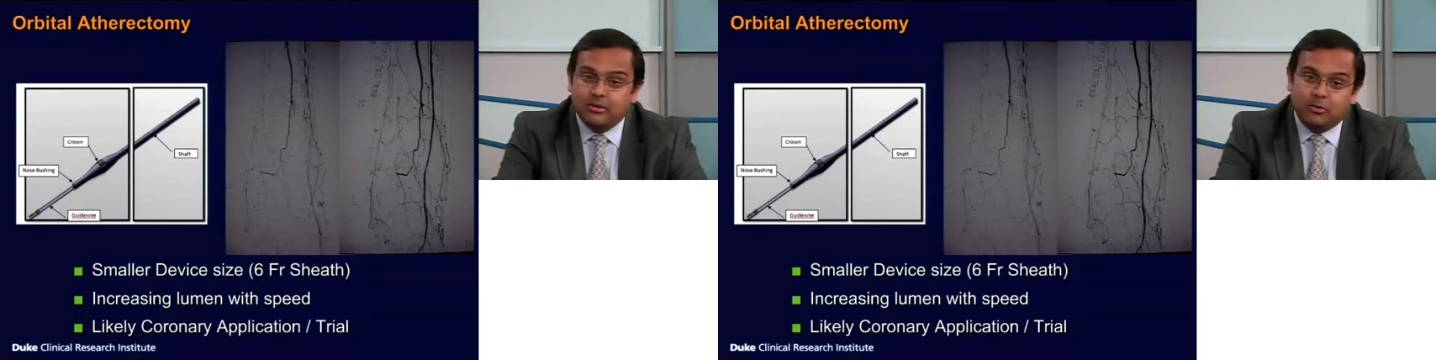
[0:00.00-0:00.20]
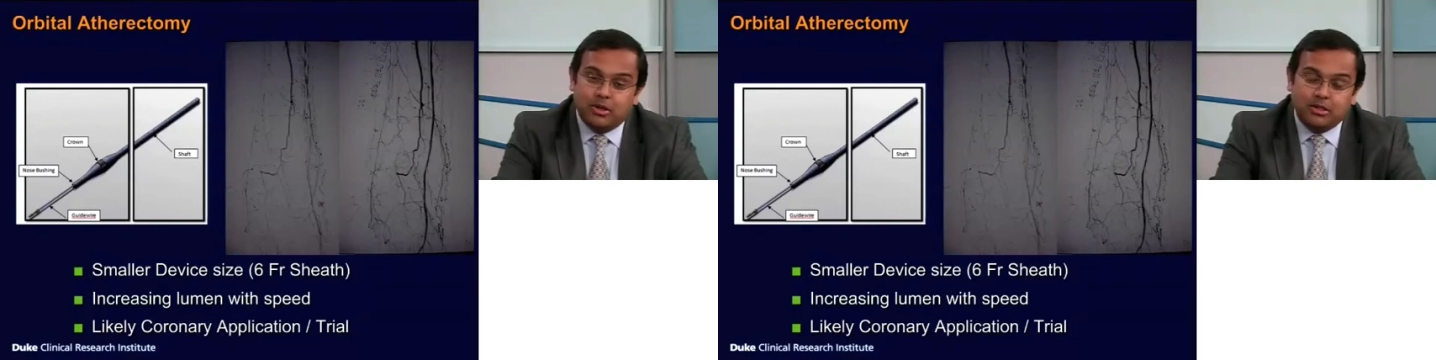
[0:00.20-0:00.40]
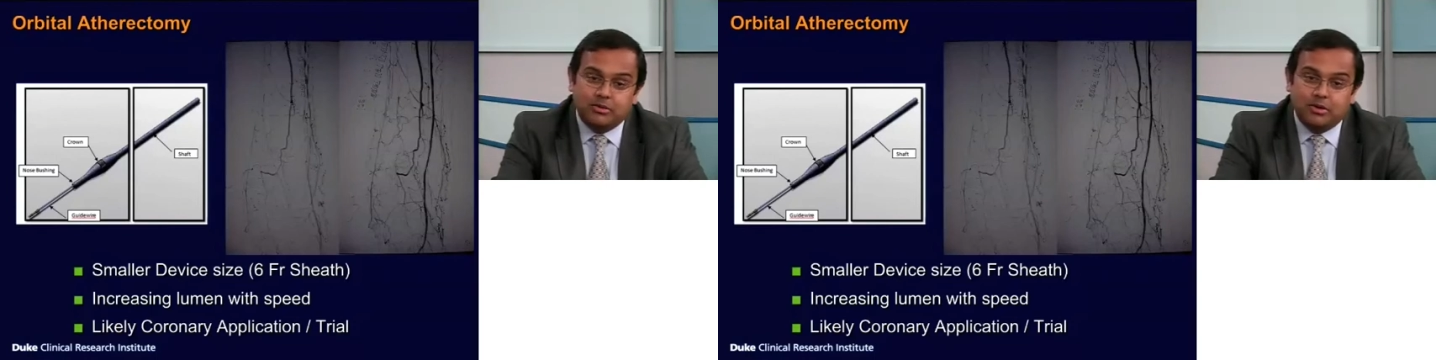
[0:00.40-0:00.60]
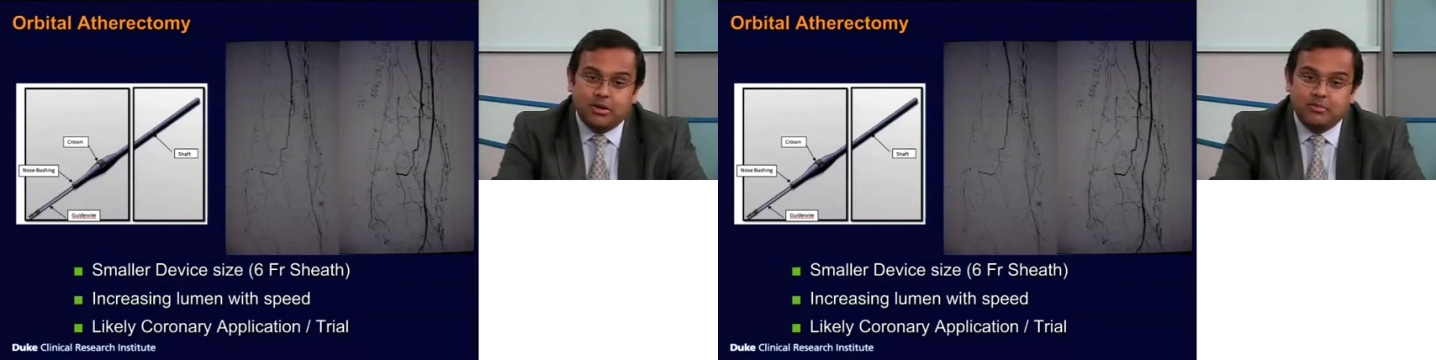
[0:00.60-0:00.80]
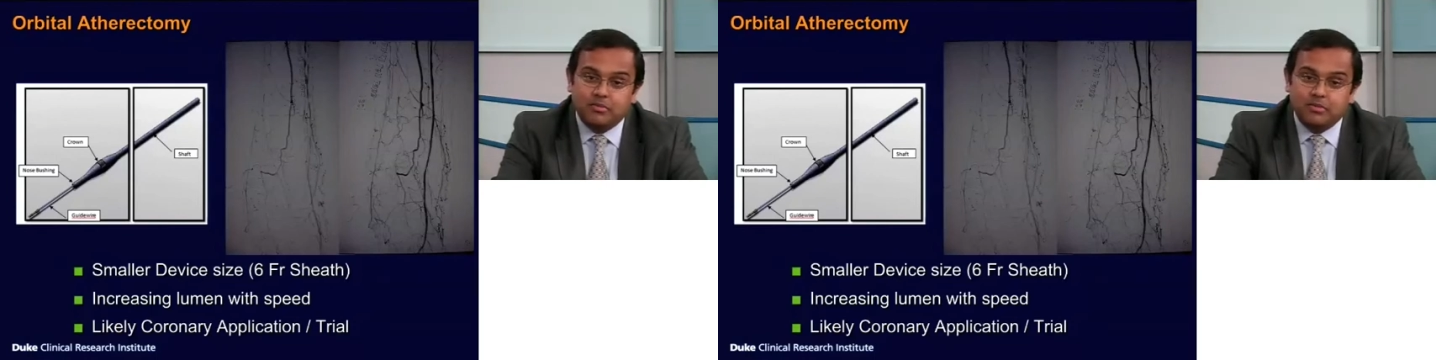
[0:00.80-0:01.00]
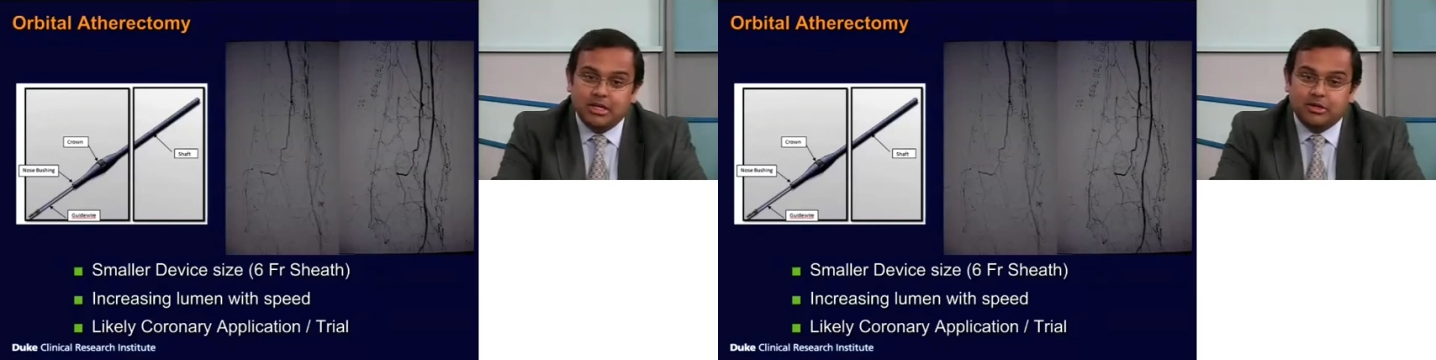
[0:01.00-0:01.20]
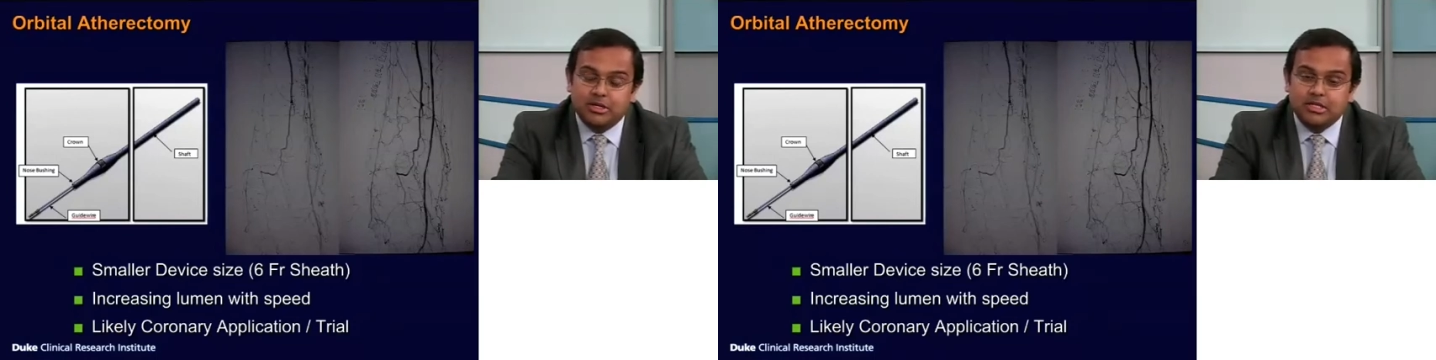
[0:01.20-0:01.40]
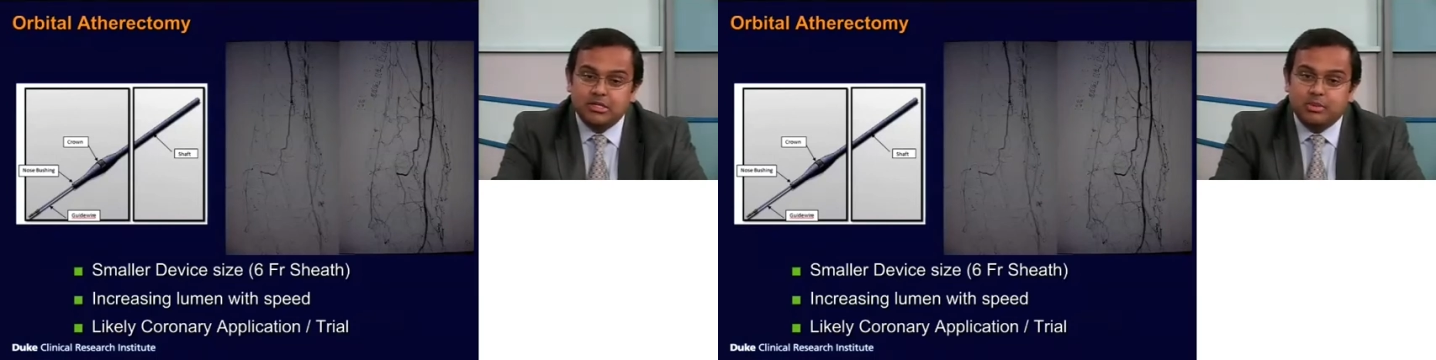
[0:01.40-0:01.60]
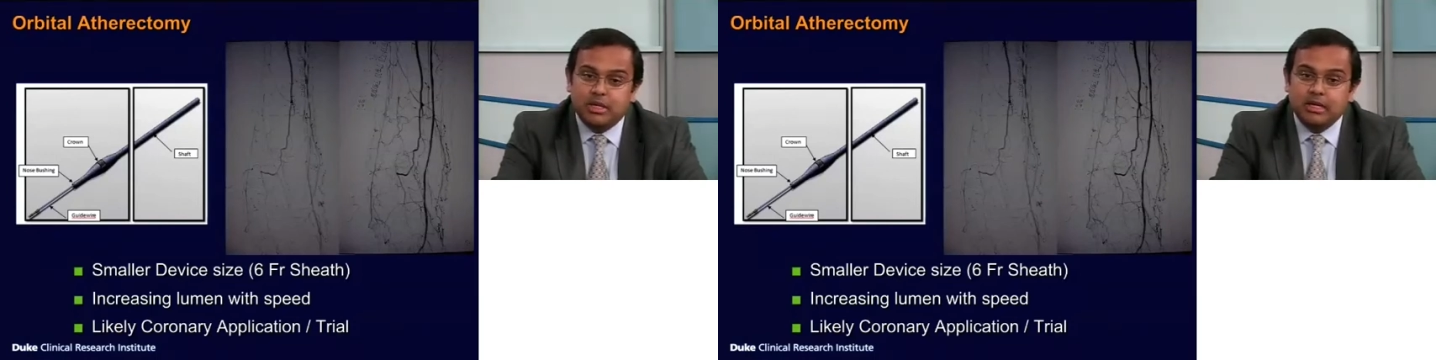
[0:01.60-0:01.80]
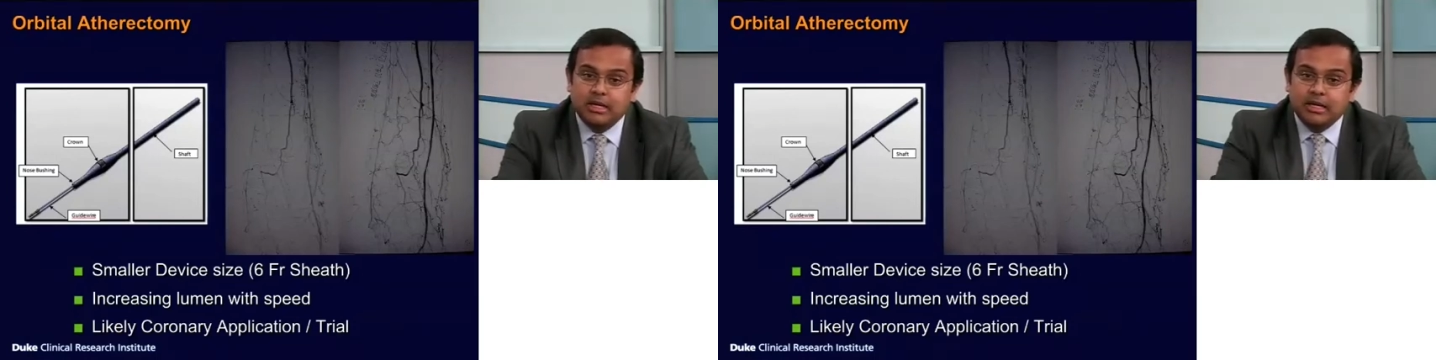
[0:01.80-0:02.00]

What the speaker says: well you increase the speed.